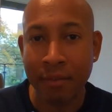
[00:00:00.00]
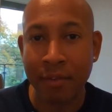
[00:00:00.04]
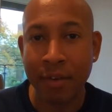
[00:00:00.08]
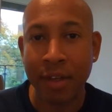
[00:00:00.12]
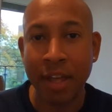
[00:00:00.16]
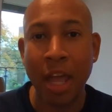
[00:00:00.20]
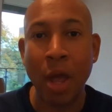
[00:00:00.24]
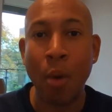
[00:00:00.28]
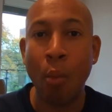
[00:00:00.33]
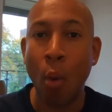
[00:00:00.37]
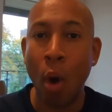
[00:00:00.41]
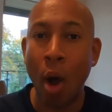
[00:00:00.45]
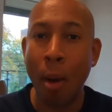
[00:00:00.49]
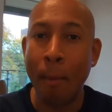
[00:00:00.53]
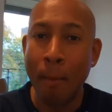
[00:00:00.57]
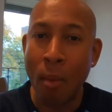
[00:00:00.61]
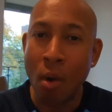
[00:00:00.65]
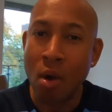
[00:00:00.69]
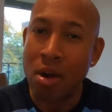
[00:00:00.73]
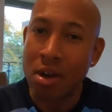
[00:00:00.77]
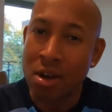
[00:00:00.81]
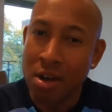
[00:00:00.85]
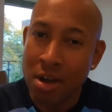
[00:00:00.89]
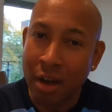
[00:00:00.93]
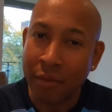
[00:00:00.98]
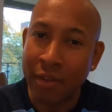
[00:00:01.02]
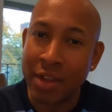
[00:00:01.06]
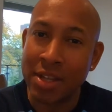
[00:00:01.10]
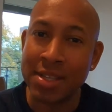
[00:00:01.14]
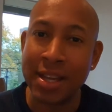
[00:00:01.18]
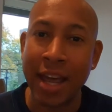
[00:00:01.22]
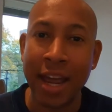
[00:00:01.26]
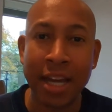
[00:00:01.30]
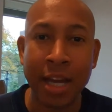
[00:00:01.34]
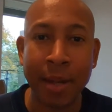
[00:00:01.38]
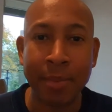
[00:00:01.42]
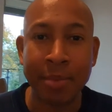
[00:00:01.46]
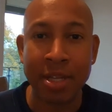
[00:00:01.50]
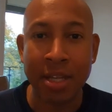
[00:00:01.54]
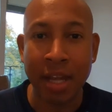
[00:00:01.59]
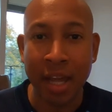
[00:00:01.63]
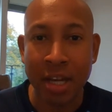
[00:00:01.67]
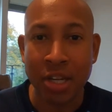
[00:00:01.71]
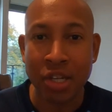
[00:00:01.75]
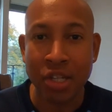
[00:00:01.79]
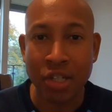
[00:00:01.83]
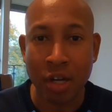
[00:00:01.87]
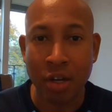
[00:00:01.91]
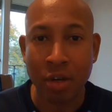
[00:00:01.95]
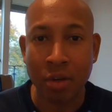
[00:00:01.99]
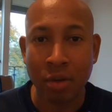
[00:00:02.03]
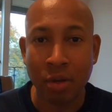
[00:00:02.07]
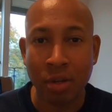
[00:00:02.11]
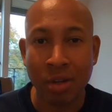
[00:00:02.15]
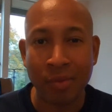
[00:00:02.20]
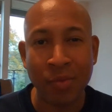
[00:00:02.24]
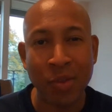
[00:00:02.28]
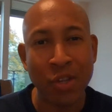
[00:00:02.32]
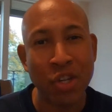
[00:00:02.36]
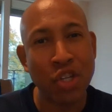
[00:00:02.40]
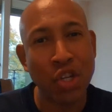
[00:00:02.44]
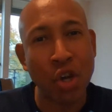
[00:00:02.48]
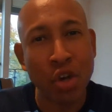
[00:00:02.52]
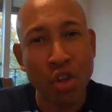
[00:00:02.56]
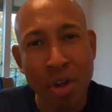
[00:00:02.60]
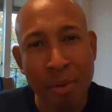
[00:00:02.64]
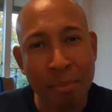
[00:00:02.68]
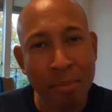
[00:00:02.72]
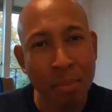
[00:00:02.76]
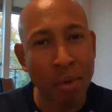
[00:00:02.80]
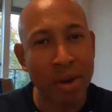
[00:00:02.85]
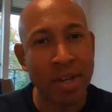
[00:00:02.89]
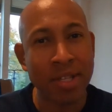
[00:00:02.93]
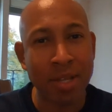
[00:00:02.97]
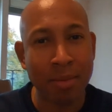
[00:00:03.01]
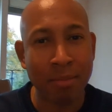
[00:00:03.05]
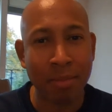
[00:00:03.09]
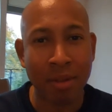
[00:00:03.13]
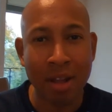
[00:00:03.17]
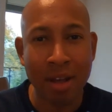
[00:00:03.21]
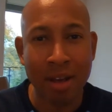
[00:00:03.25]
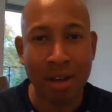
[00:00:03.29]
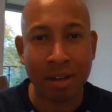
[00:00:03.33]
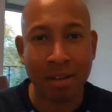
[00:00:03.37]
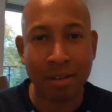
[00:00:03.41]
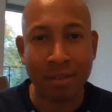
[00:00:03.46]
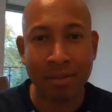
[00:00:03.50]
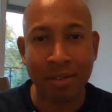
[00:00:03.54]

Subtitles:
and want more of the TitanUp 2day show, show your boy some love.